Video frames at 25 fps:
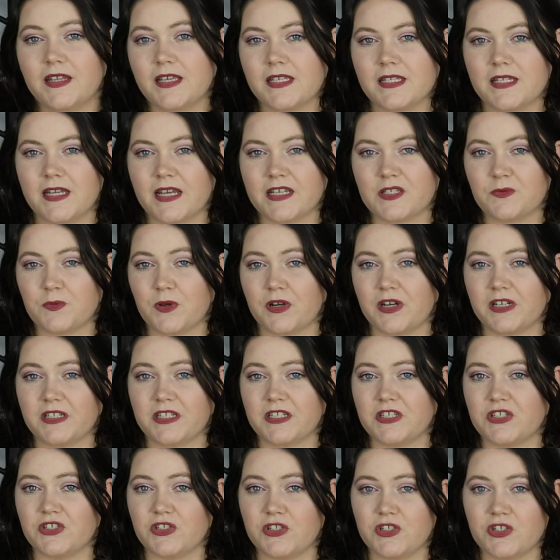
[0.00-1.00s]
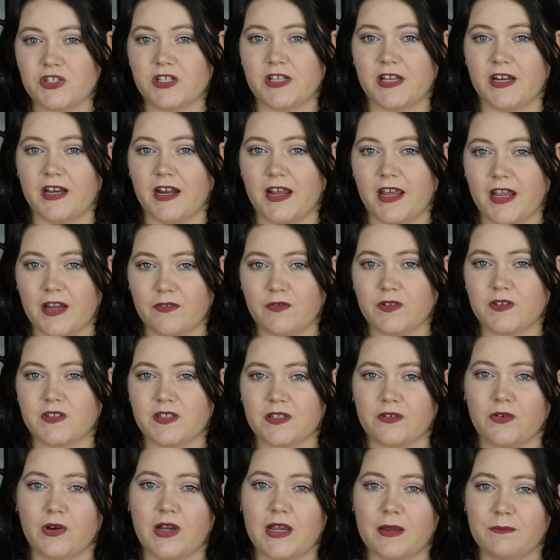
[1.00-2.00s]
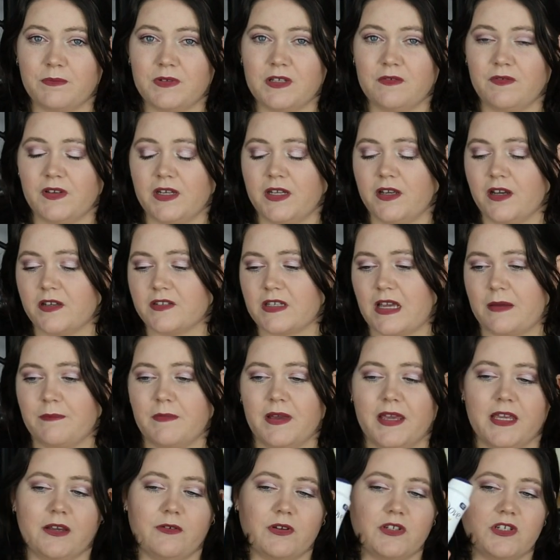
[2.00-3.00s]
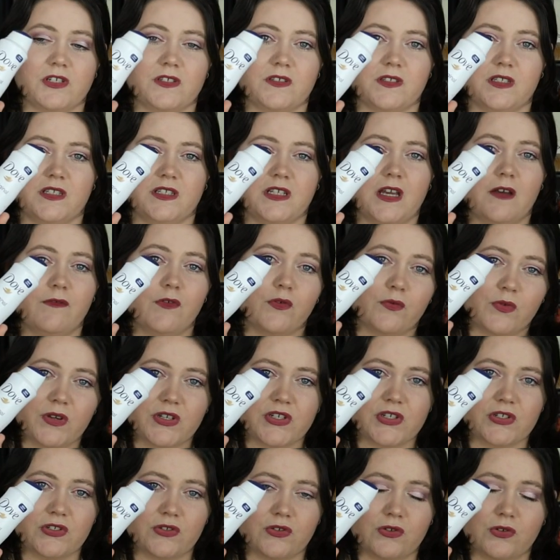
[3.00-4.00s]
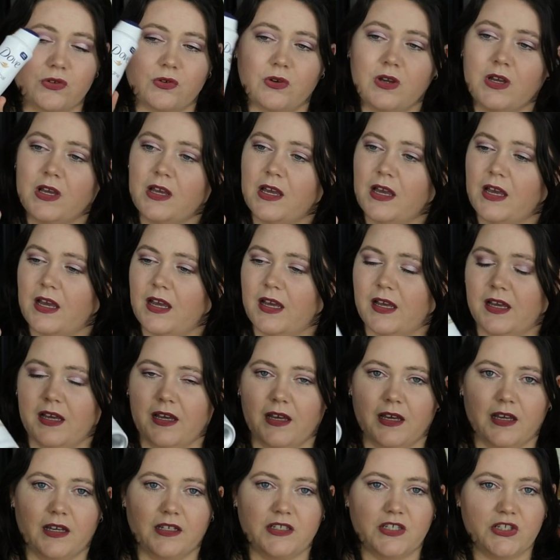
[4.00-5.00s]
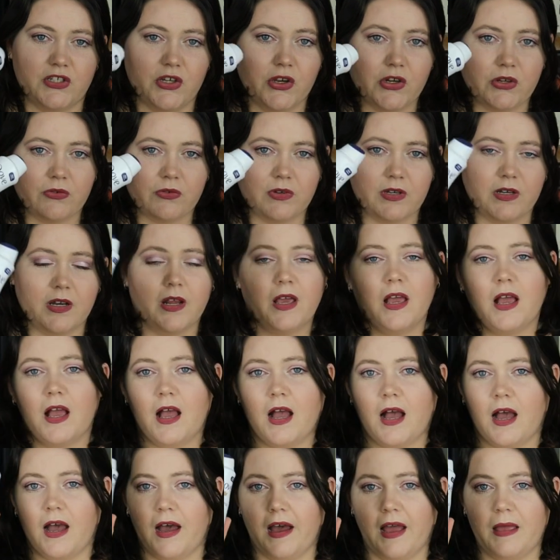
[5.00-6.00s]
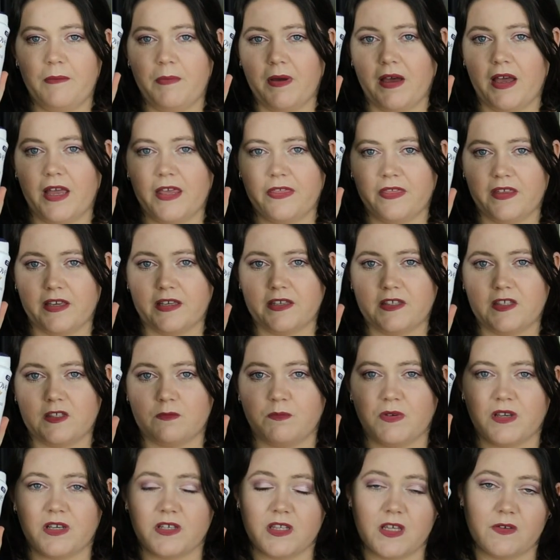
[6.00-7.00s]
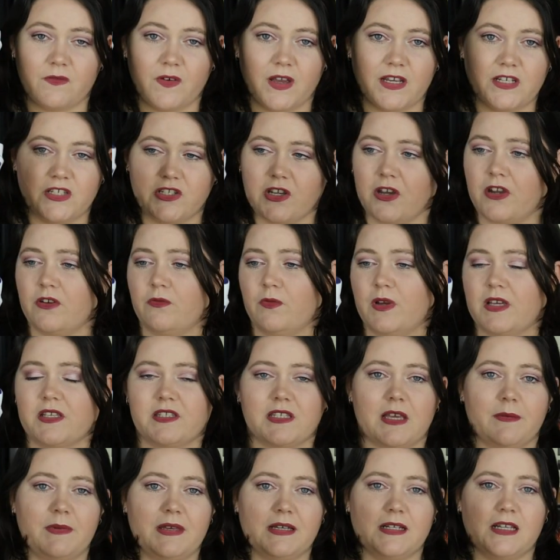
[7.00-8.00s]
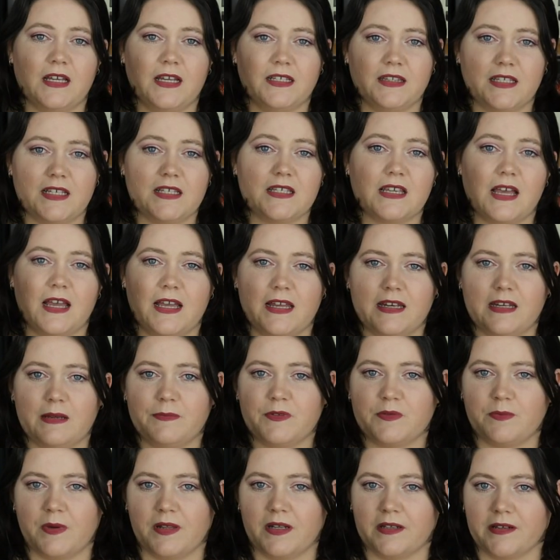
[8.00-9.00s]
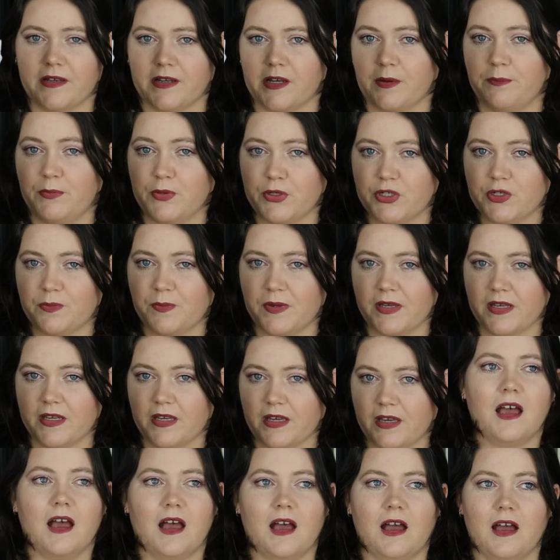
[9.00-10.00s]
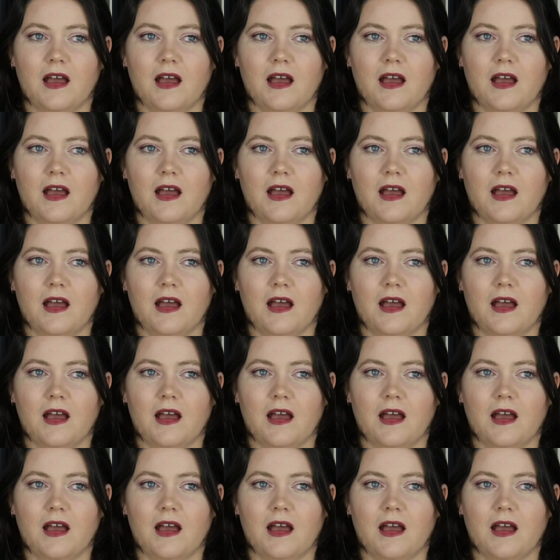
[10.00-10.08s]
This next product is usually in every single empty videos I make, which is the Dove Original deodorant. I buy this because if I don't wear something like this, I end up smelling like a bush pig.